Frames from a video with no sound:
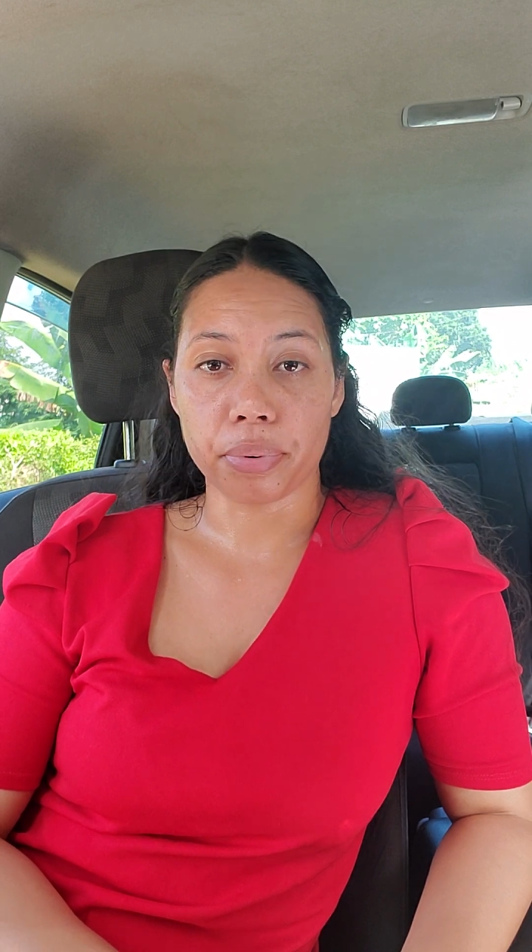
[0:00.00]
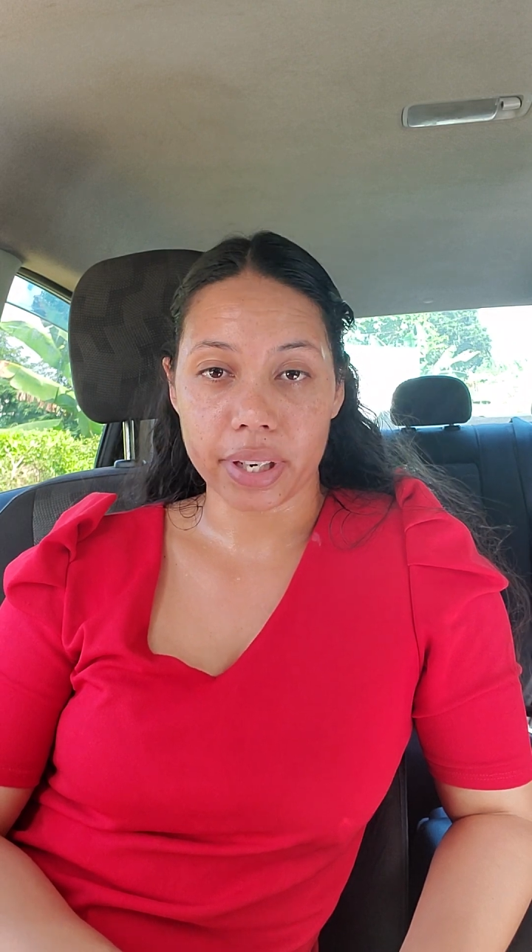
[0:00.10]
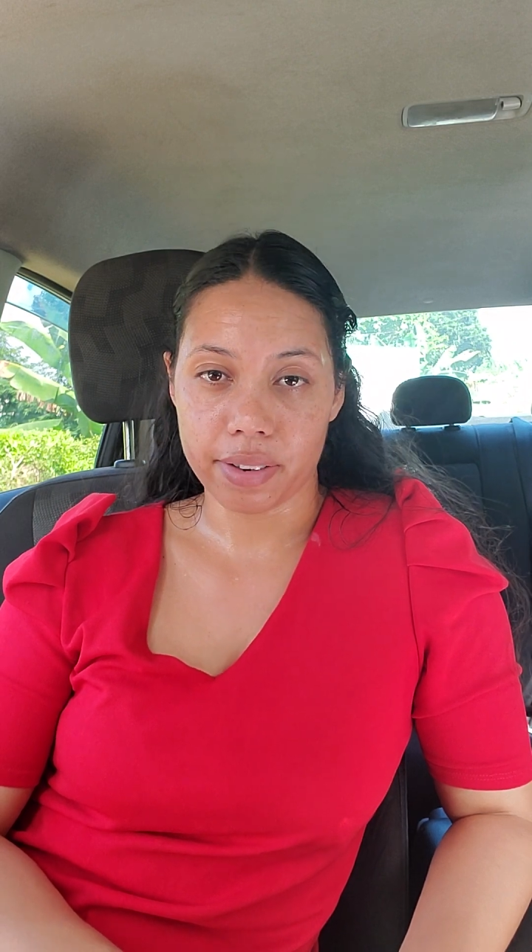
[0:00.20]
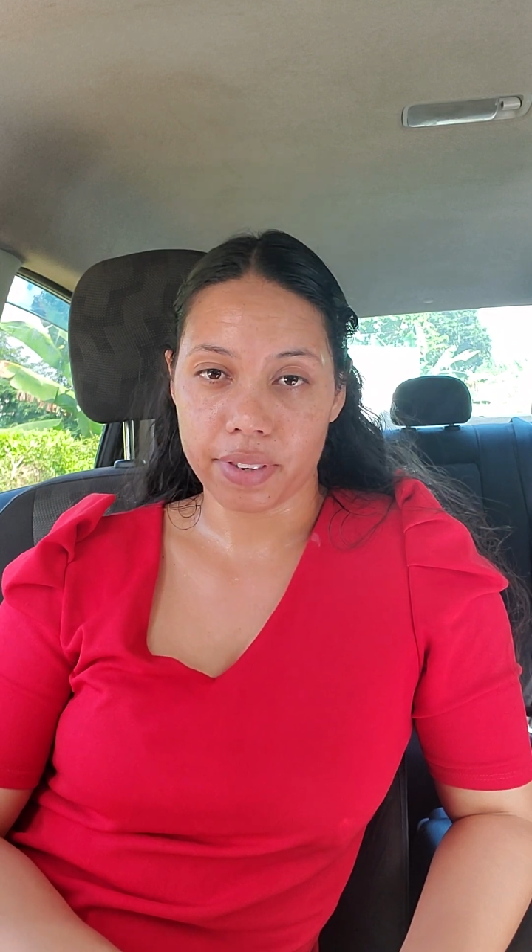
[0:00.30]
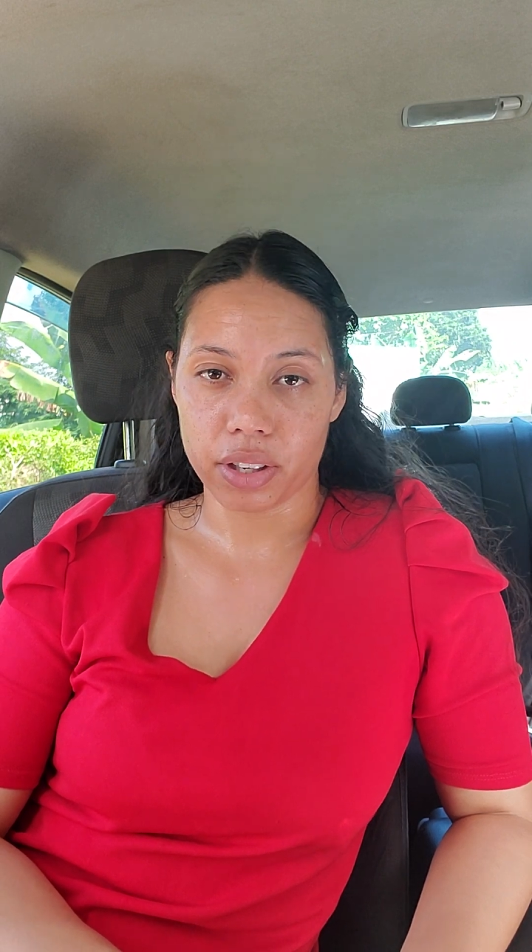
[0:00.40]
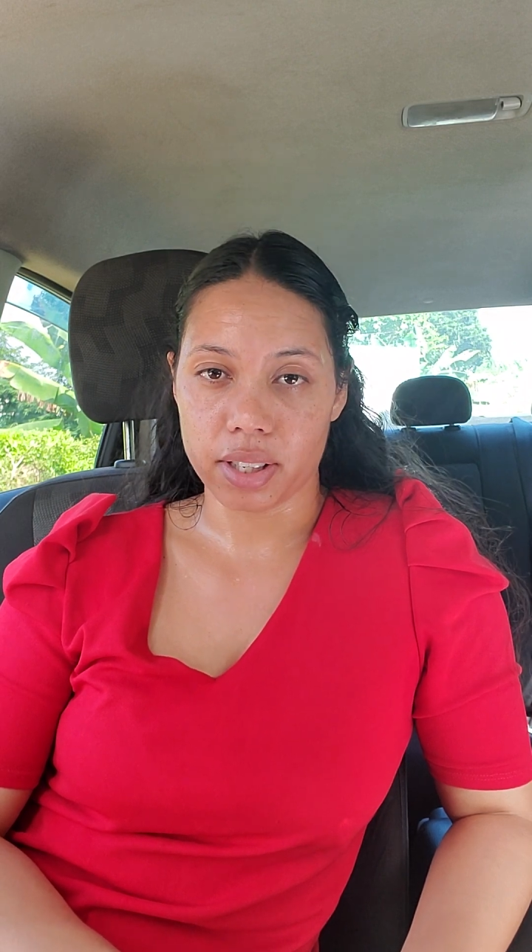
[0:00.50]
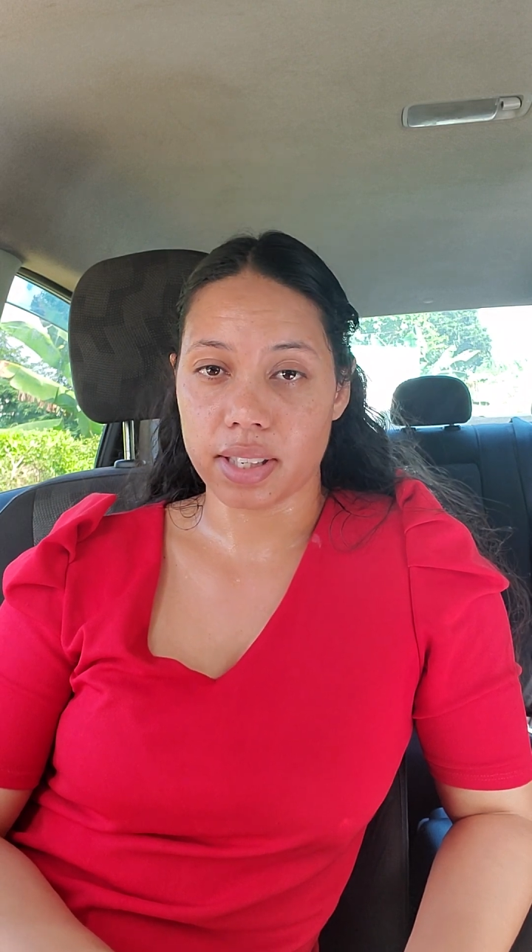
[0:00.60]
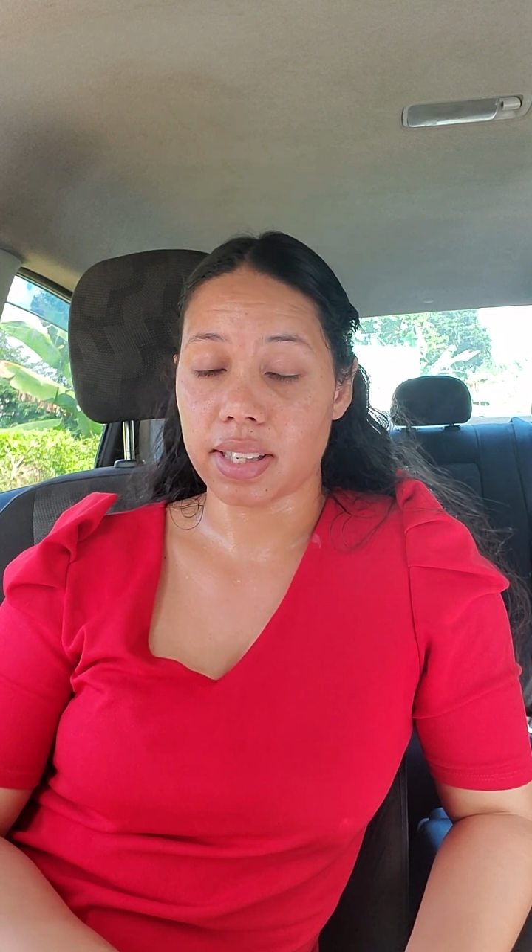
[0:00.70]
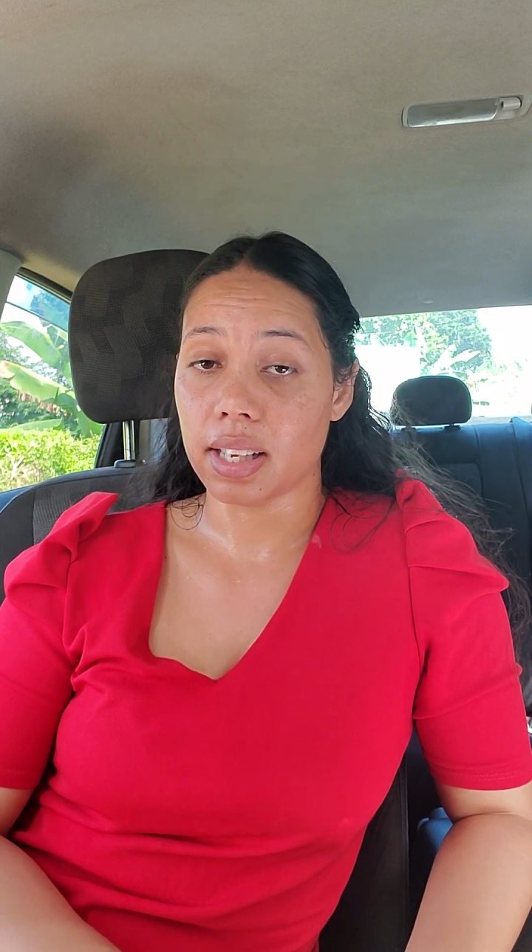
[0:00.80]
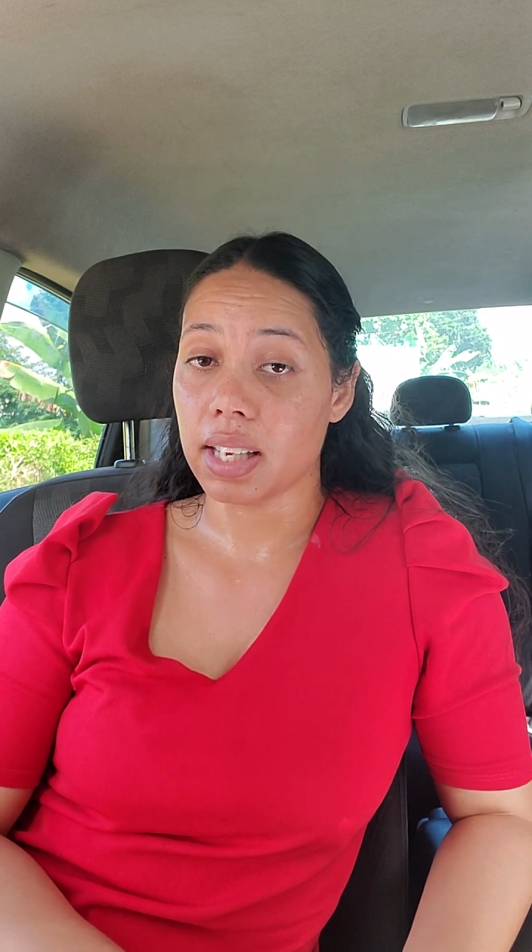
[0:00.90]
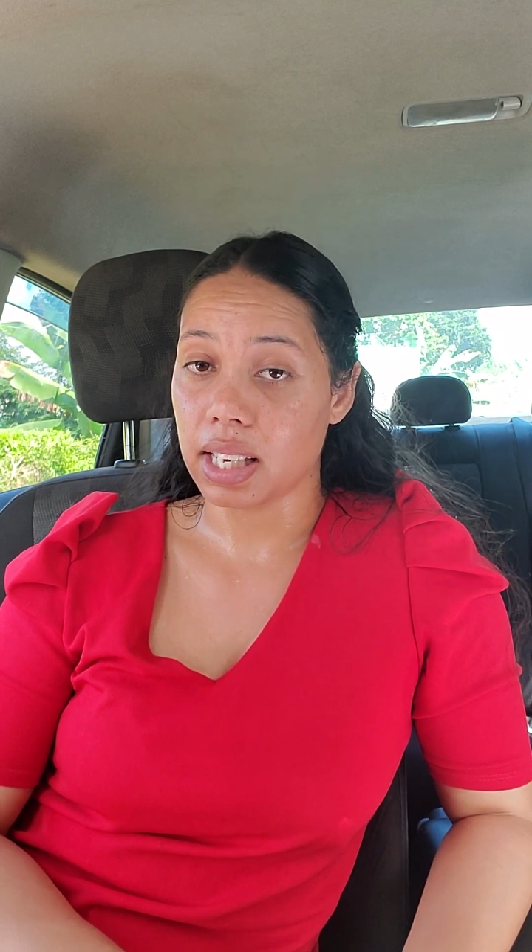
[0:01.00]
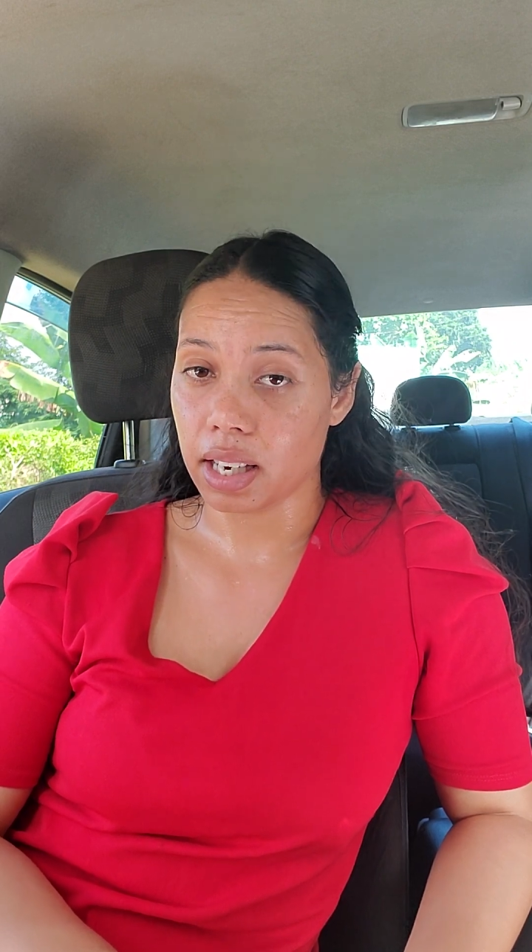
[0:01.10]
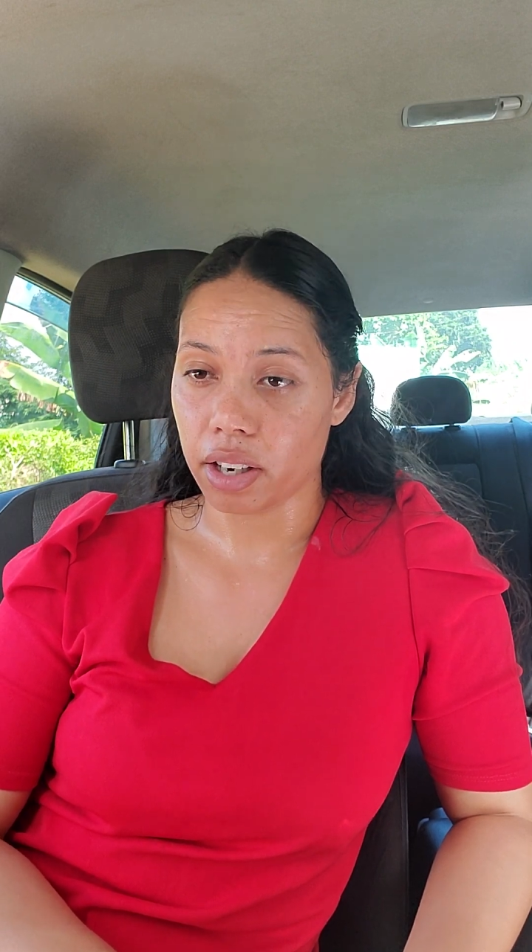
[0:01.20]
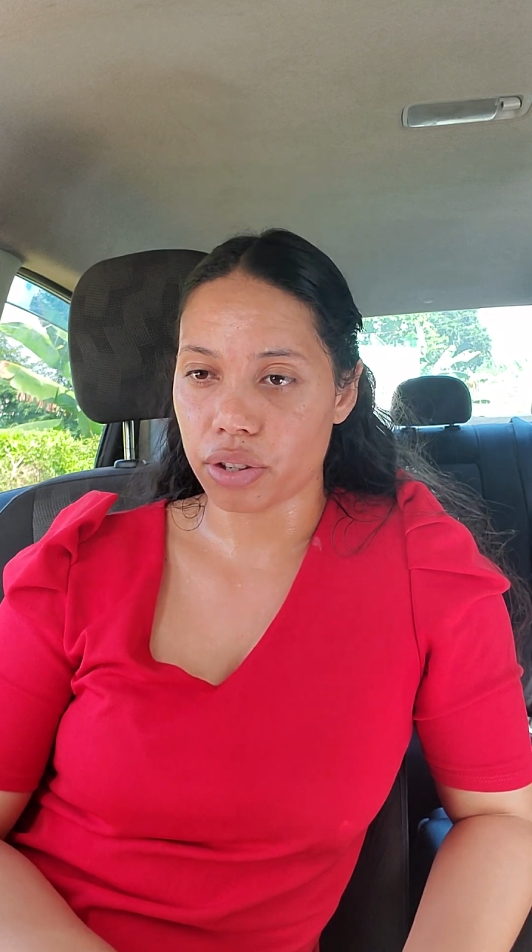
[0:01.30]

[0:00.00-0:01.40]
previous year.